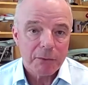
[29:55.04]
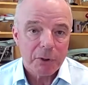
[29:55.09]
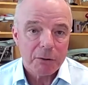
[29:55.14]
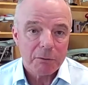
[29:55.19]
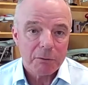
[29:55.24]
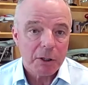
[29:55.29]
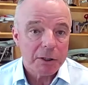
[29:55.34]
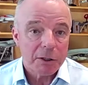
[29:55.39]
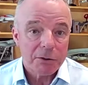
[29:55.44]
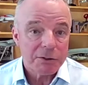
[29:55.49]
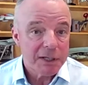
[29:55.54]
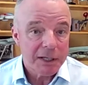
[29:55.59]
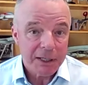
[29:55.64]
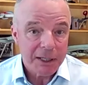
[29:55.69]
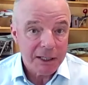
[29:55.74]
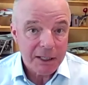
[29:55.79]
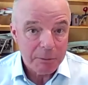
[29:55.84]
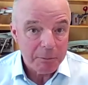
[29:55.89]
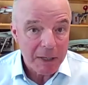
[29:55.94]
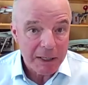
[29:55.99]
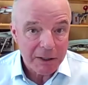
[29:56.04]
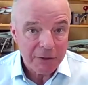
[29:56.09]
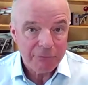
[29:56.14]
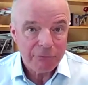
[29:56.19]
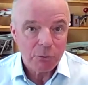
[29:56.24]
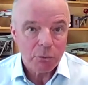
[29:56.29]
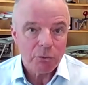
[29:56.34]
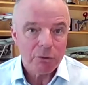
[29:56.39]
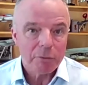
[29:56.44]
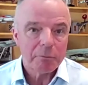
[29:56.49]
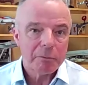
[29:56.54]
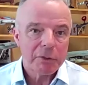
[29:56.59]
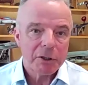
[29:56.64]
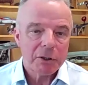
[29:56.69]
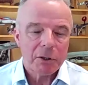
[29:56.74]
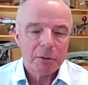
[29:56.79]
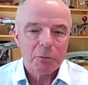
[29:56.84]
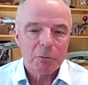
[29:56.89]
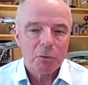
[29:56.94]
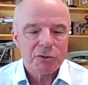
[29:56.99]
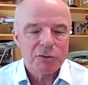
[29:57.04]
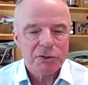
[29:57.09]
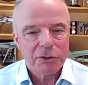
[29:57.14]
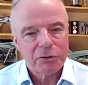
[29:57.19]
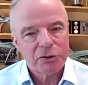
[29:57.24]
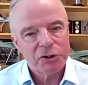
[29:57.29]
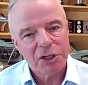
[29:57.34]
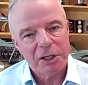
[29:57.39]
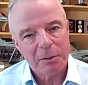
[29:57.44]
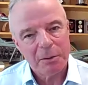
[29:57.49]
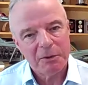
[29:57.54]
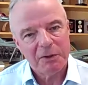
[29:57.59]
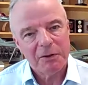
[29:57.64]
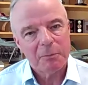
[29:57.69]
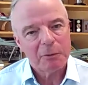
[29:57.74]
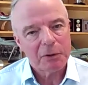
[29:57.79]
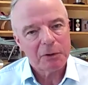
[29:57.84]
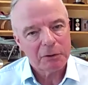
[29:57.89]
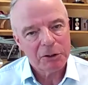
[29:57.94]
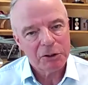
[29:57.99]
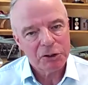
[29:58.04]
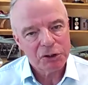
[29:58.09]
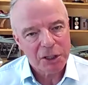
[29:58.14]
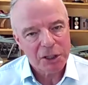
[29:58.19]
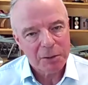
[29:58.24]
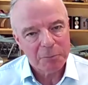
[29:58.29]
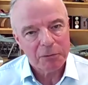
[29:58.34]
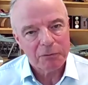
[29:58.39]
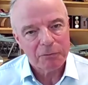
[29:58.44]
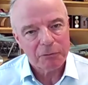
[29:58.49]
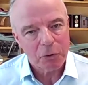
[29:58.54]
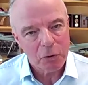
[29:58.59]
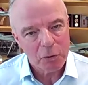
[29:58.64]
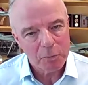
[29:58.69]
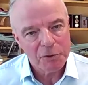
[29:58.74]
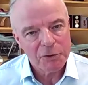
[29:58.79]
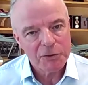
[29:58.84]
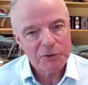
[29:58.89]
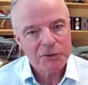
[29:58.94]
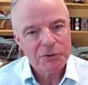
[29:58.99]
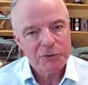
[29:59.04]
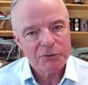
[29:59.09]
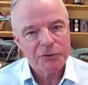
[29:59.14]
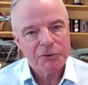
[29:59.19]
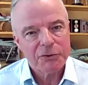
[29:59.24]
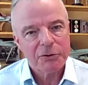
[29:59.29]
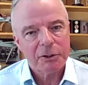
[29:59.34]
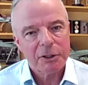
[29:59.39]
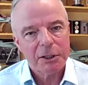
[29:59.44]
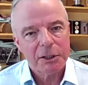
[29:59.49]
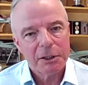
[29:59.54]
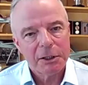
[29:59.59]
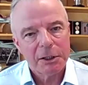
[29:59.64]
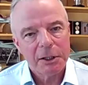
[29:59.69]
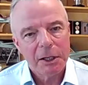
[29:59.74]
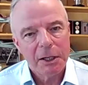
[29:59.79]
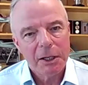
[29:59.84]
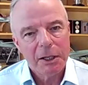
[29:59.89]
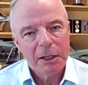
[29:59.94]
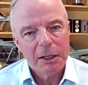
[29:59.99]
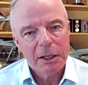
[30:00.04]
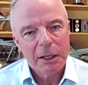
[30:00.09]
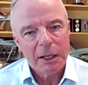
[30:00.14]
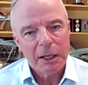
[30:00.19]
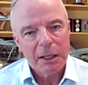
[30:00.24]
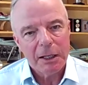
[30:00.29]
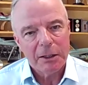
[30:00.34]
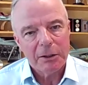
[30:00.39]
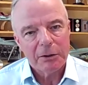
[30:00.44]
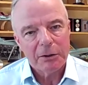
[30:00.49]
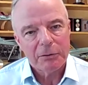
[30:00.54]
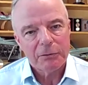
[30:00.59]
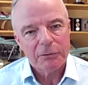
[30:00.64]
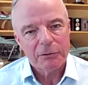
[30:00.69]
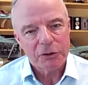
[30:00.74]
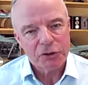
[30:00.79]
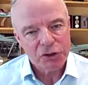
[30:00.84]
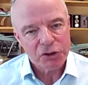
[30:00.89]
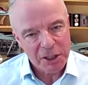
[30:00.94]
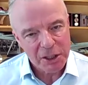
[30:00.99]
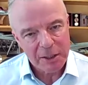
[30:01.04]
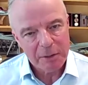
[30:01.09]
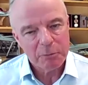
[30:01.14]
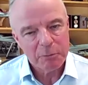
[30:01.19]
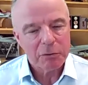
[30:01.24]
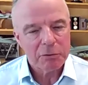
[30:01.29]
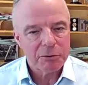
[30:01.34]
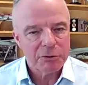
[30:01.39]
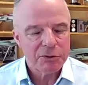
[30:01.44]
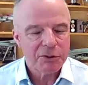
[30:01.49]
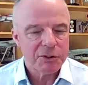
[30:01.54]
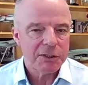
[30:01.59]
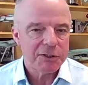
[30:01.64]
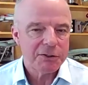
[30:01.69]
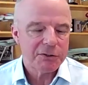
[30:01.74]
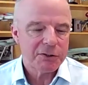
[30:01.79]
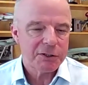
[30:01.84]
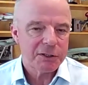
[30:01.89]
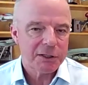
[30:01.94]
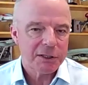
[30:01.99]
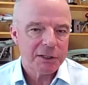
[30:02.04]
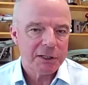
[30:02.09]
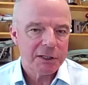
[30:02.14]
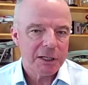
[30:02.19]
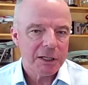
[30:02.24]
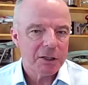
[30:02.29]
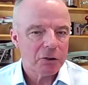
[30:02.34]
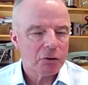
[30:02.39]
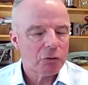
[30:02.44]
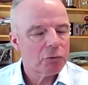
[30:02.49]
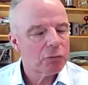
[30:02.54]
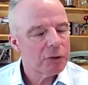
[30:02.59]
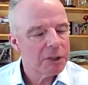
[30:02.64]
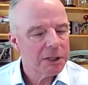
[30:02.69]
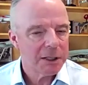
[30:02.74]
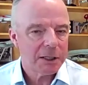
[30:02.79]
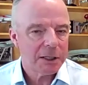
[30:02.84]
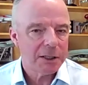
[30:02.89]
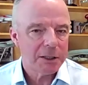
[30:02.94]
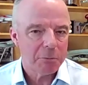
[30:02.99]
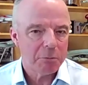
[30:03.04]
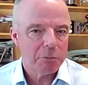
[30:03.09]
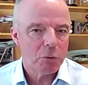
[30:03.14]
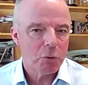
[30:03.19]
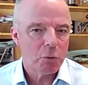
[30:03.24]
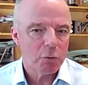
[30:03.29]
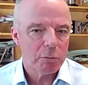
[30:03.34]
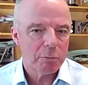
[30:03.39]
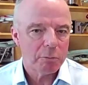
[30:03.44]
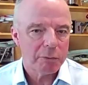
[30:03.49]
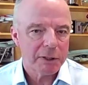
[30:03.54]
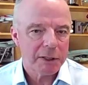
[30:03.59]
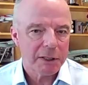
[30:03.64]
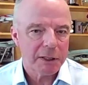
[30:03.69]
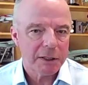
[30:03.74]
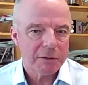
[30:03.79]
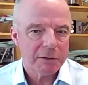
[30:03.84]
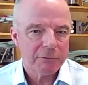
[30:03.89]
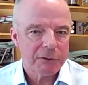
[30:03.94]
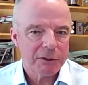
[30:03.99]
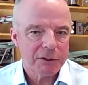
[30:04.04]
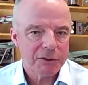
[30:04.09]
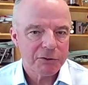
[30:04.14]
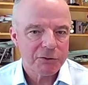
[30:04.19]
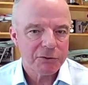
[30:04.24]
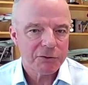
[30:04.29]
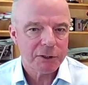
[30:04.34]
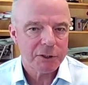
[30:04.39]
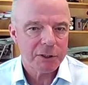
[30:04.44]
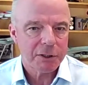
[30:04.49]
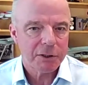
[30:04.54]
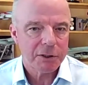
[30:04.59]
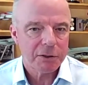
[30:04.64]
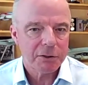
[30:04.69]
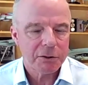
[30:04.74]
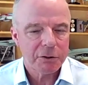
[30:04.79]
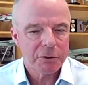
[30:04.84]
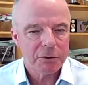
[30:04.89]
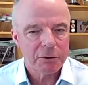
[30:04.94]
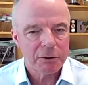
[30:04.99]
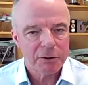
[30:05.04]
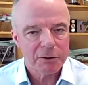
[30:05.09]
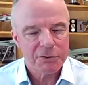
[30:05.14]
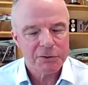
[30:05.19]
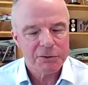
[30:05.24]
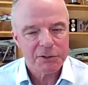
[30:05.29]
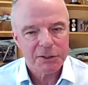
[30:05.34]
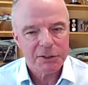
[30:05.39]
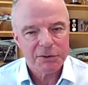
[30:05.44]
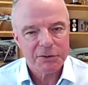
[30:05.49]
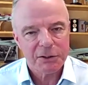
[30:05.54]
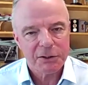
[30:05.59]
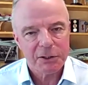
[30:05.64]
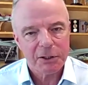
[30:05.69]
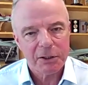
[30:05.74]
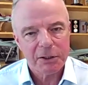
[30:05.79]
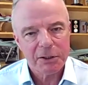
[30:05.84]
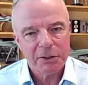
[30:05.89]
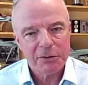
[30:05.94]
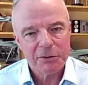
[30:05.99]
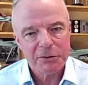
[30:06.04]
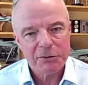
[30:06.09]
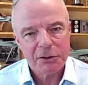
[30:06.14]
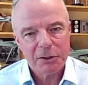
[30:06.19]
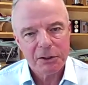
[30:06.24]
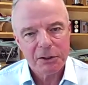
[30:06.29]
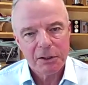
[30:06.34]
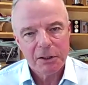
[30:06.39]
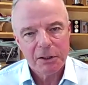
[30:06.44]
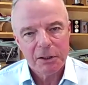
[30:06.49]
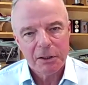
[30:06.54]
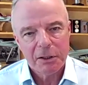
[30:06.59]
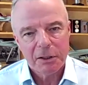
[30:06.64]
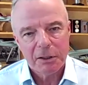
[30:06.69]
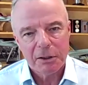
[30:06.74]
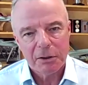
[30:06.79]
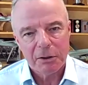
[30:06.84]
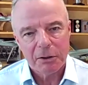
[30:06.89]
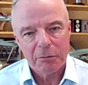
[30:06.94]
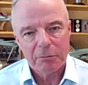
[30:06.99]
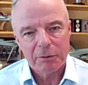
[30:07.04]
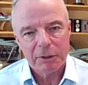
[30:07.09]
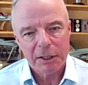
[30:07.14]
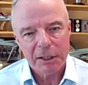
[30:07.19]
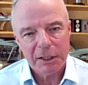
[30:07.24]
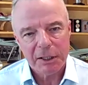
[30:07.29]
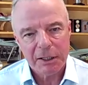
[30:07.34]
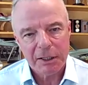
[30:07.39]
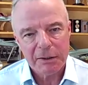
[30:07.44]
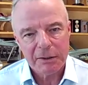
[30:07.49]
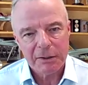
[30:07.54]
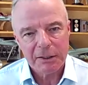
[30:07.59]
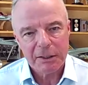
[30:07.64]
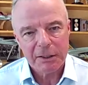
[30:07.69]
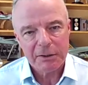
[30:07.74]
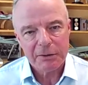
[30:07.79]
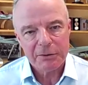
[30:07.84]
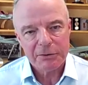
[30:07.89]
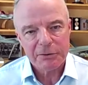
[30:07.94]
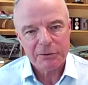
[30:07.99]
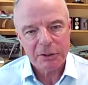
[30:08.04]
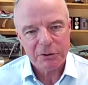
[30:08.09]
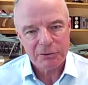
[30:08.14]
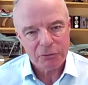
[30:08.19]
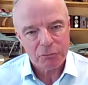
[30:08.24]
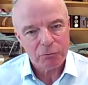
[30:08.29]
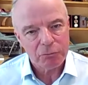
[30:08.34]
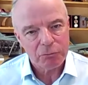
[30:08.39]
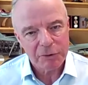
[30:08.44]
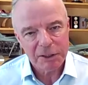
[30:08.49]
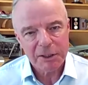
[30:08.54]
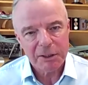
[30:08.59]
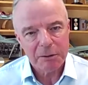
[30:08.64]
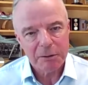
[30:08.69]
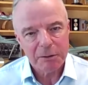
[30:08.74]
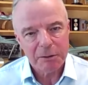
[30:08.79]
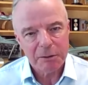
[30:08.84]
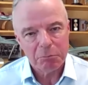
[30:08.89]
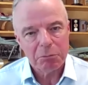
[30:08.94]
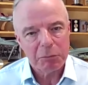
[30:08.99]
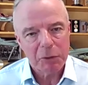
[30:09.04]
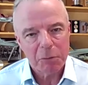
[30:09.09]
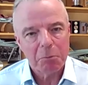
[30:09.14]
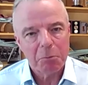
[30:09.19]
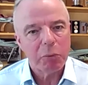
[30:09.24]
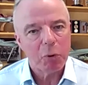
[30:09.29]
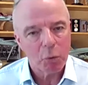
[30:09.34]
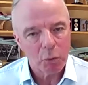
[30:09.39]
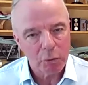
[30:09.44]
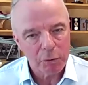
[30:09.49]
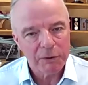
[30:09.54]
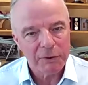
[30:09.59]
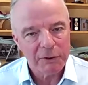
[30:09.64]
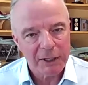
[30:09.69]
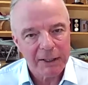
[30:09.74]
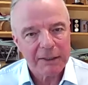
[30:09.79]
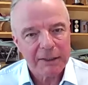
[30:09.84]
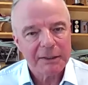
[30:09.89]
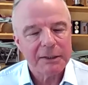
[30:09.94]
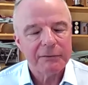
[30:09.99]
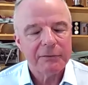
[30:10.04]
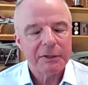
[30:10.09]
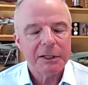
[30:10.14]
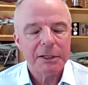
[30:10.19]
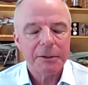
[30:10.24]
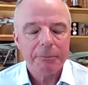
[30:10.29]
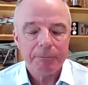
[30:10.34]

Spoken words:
I don't take any money for them, but I'm also chairman of the American Chamber of Commerce in Australia. And the Chamber is a critically important part of the Australia-United States alliance. And I regard that as a really important activity.